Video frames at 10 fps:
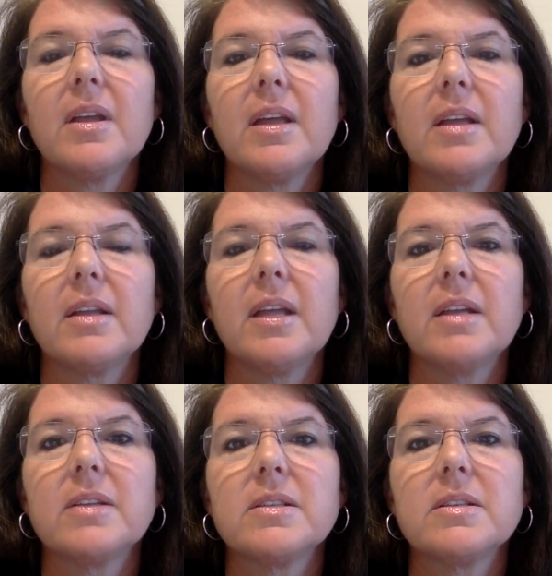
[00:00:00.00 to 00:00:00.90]

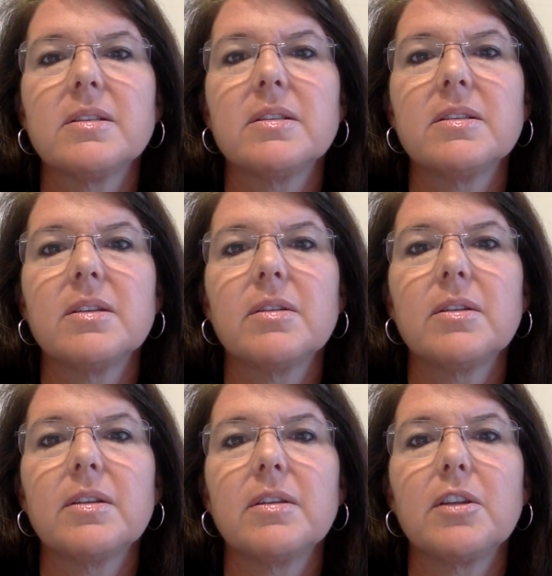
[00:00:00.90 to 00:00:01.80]
and
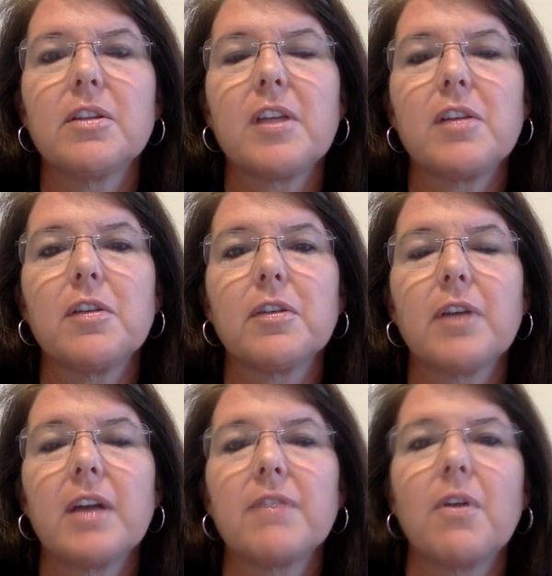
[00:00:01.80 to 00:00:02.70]
you're
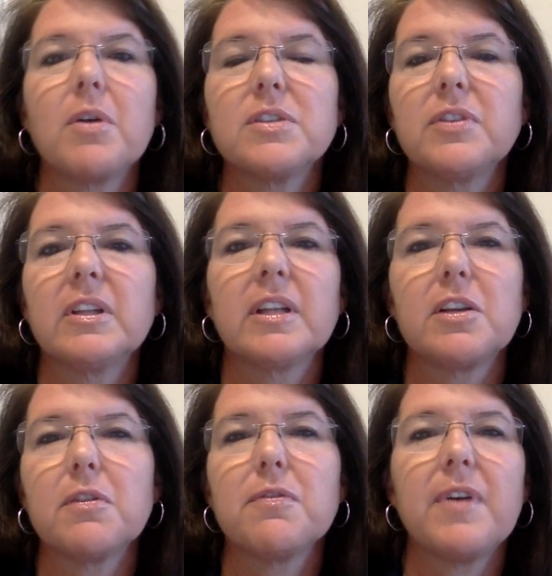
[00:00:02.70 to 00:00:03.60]
kind of always feeling
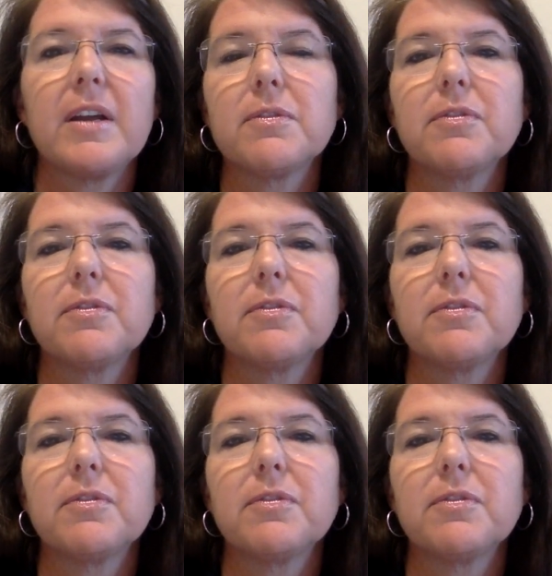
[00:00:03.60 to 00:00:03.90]
like your fight,